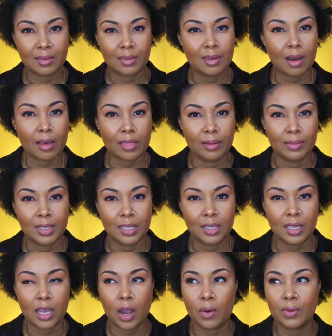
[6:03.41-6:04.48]
Gotham
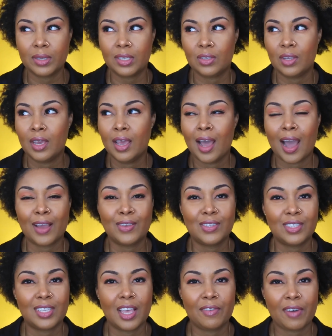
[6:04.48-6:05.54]
City. I used
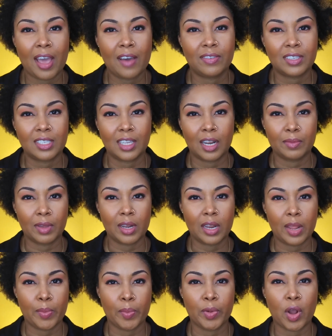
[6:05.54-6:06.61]
to say if I have a son, I'm gonna
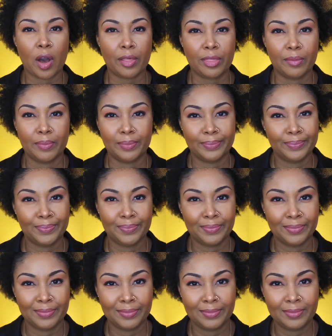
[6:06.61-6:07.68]
name him Gotham.
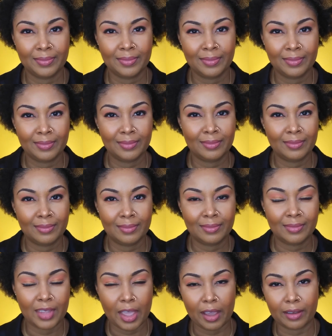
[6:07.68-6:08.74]

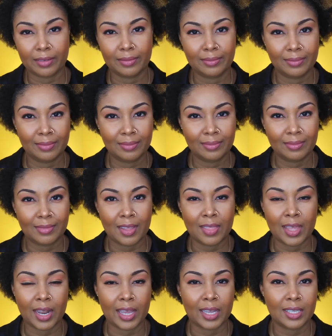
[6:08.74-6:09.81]
Yeah. And
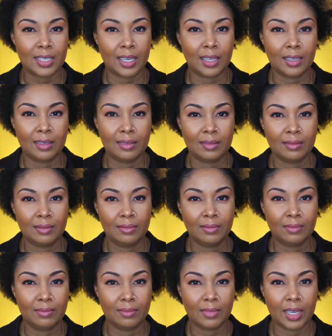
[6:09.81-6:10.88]
then I could tell
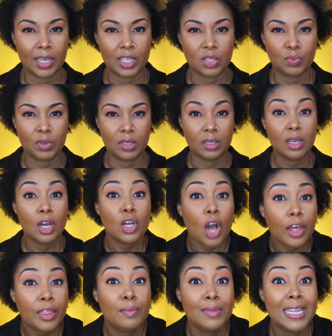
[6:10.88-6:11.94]
my husband,
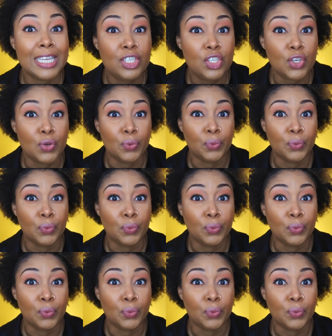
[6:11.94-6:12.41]
Gotham needs you.